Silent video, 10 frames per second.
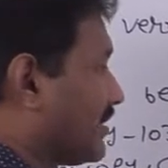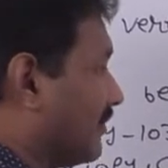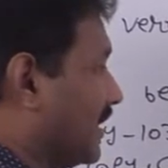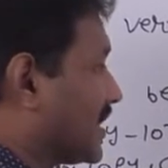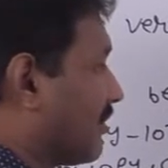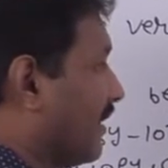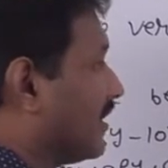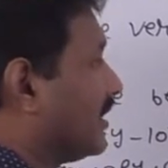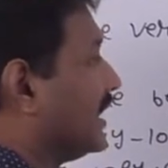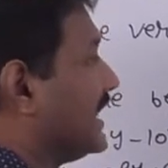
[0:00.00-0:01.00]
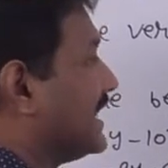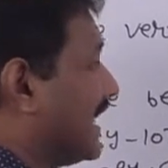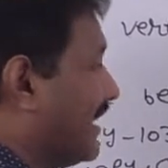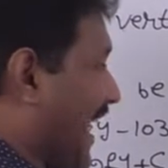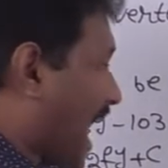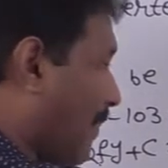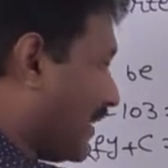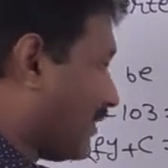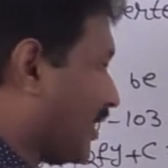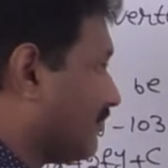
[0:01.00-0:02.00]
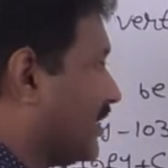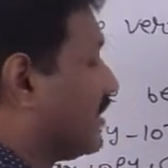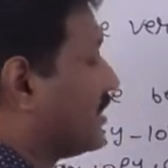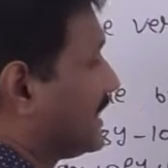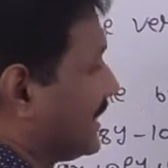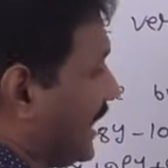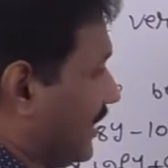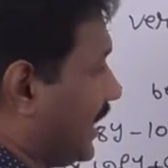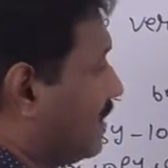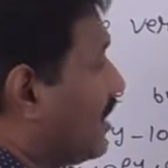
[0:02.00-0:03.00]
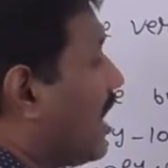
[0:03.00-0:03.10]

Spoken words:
of the square is the diameter of the circle,